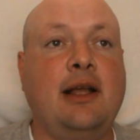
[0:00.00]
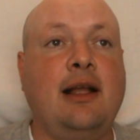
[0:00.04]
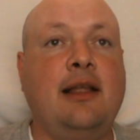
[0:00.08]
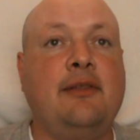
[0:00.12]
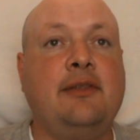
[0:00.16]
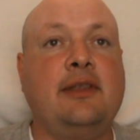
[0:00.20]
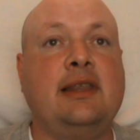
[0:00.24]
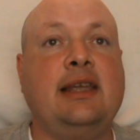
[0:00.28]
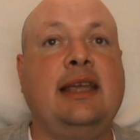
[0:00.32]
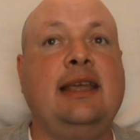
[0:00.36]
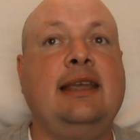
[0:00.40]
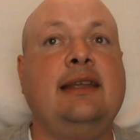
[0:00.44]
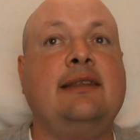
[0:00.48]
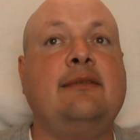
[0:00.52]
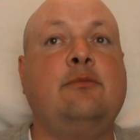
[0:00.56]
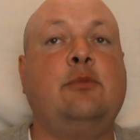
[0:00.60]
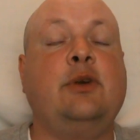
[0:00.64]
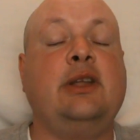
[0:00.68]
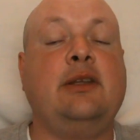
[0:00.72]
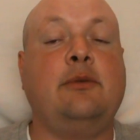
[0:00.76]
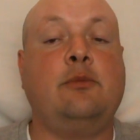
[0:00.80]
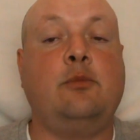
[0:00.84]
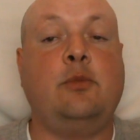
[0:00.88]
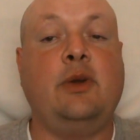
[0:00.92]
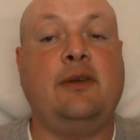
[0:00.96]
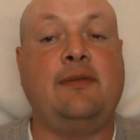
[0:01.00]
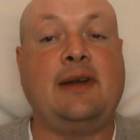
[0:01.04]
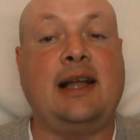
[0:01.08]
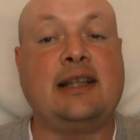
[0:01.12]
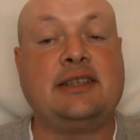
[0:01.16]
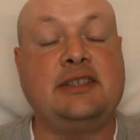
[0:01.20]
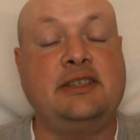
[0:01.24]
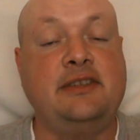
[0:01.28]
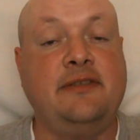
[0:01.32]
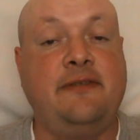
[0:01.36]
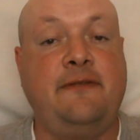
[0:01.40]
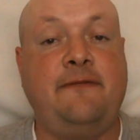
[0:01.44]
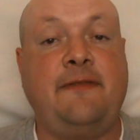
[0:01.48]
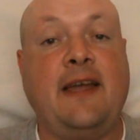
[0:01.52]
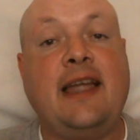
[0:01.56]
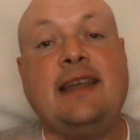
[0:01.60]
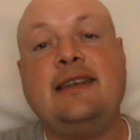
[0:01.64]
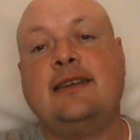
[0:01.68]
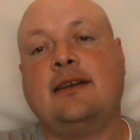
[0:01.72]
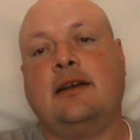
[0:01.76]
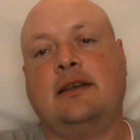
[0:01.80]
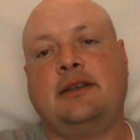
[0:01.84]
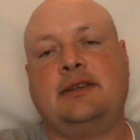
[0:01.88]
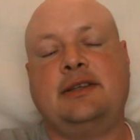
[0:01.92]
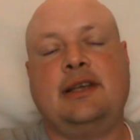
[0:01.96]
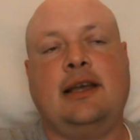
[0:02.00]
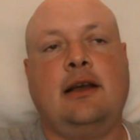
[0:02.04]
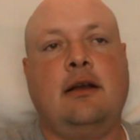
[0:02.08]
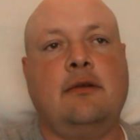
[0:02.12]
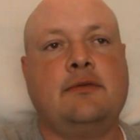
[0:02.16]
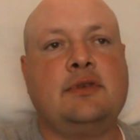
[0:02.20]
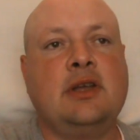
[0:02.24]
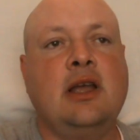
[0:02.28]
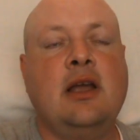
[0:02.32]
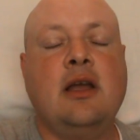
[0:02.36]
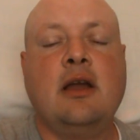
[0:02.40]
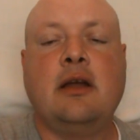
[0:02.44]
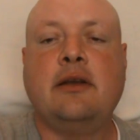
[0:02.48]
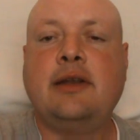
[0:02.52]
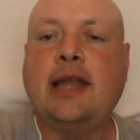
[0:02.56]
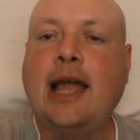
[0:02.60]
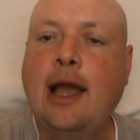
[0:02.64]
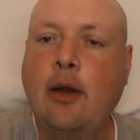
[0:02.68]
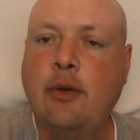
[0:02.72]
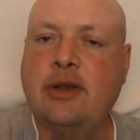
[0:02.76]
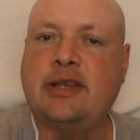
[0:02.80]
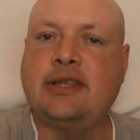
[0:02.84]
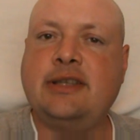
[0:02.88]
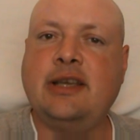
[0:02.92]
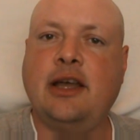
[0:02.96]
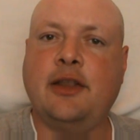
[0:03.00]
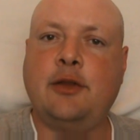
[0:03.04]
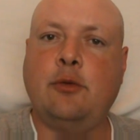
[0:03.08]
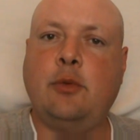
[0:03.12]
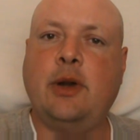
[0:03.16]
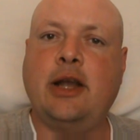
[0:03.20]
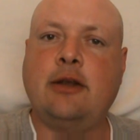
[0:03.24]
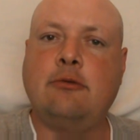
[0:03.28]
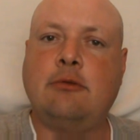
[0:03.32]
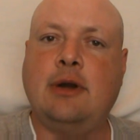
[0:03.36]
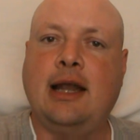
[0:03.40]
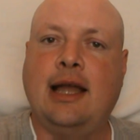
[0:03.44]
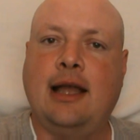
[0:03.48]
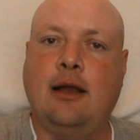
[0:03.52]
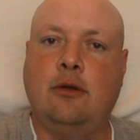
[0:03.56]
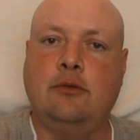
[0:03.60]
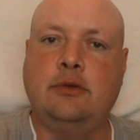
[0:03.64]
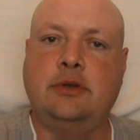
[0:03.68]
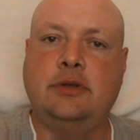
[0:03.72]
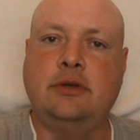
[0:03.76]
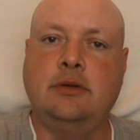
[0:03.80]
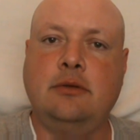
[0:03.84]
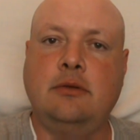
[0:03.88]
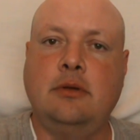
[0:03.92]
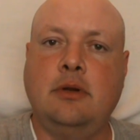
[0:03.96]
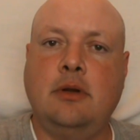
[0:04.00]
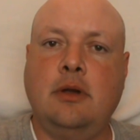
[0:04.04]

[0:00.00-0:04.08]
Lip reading: and we've had to defend ourselves. Now it's the other way around.